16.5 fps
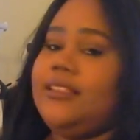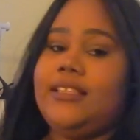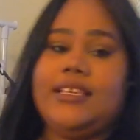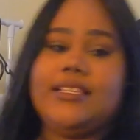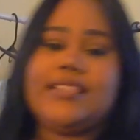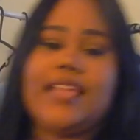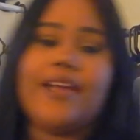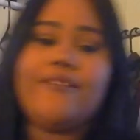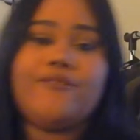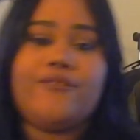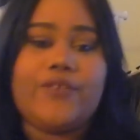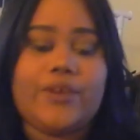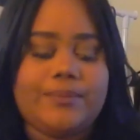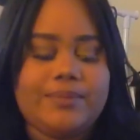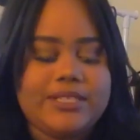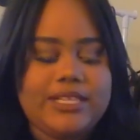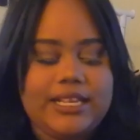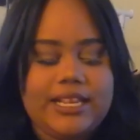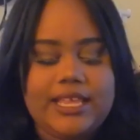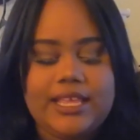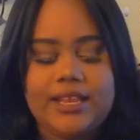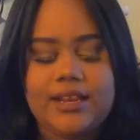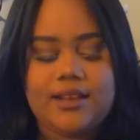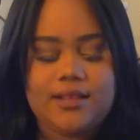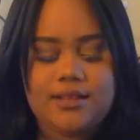These have rips in
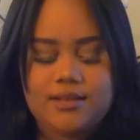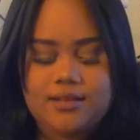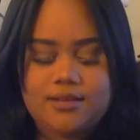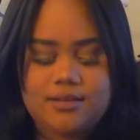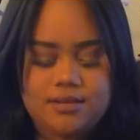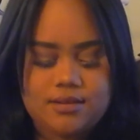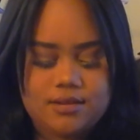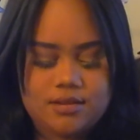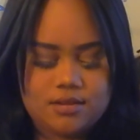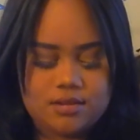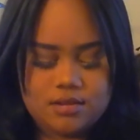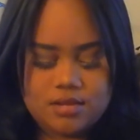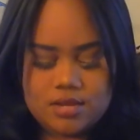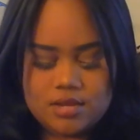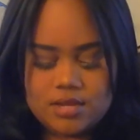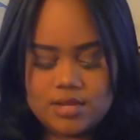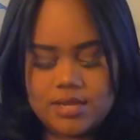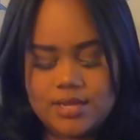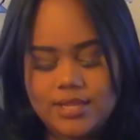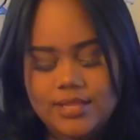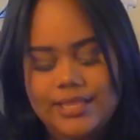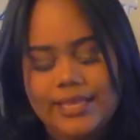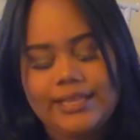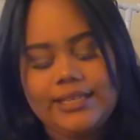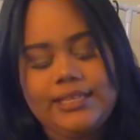it,
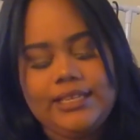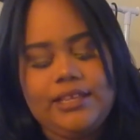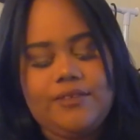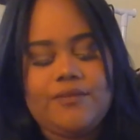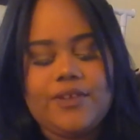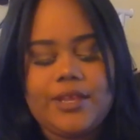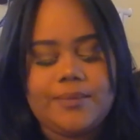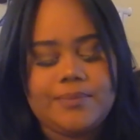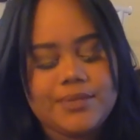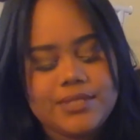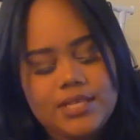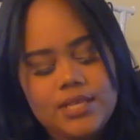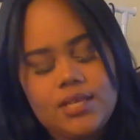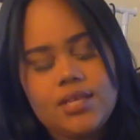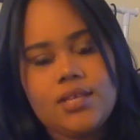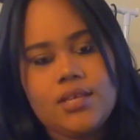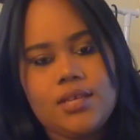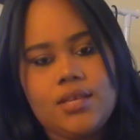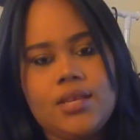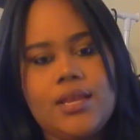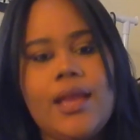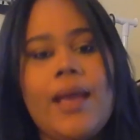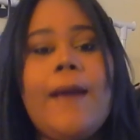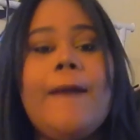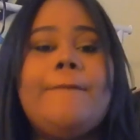like knee rips.
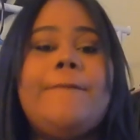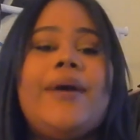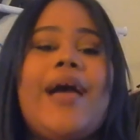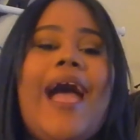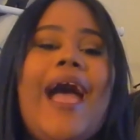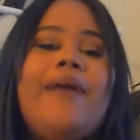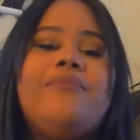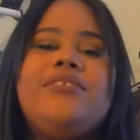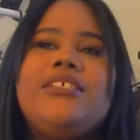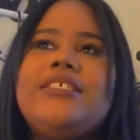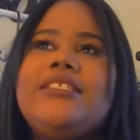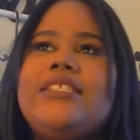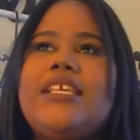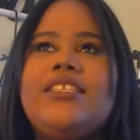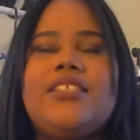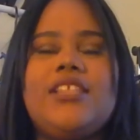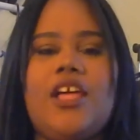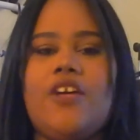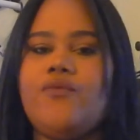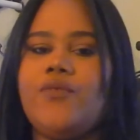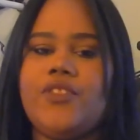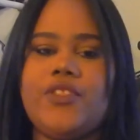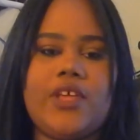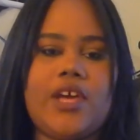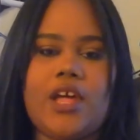But I'm just in
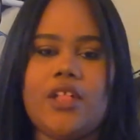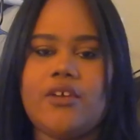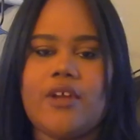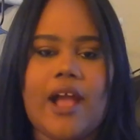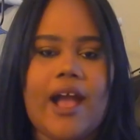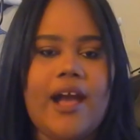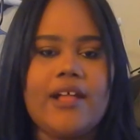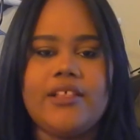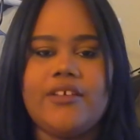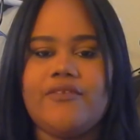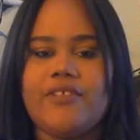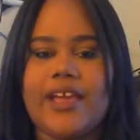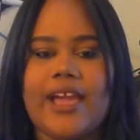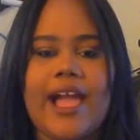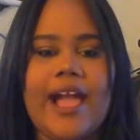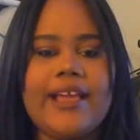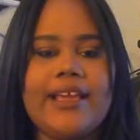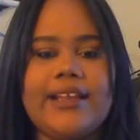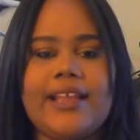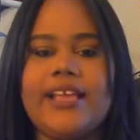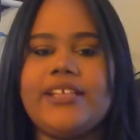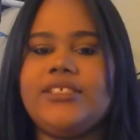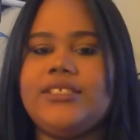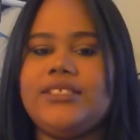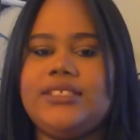love with the color olive. Like, I can
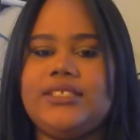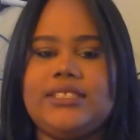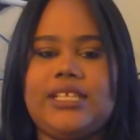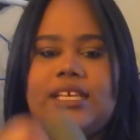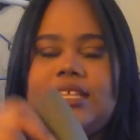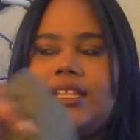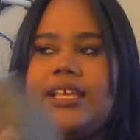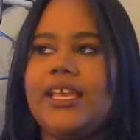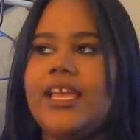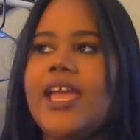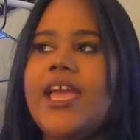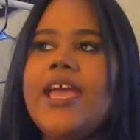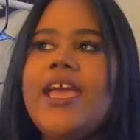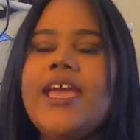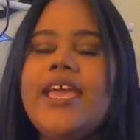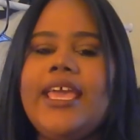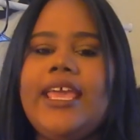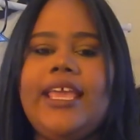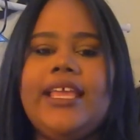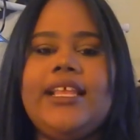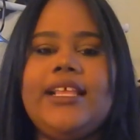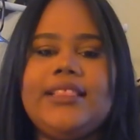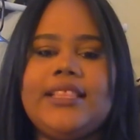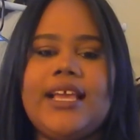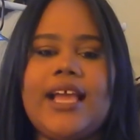actually say, like,
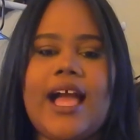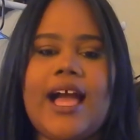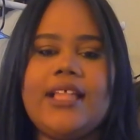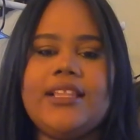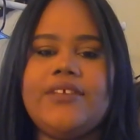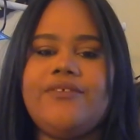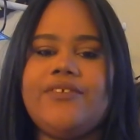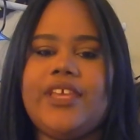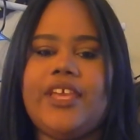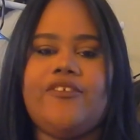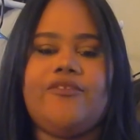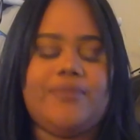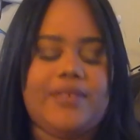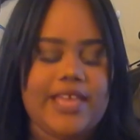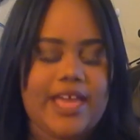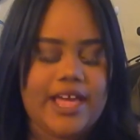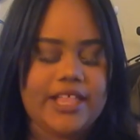anything olive, give me.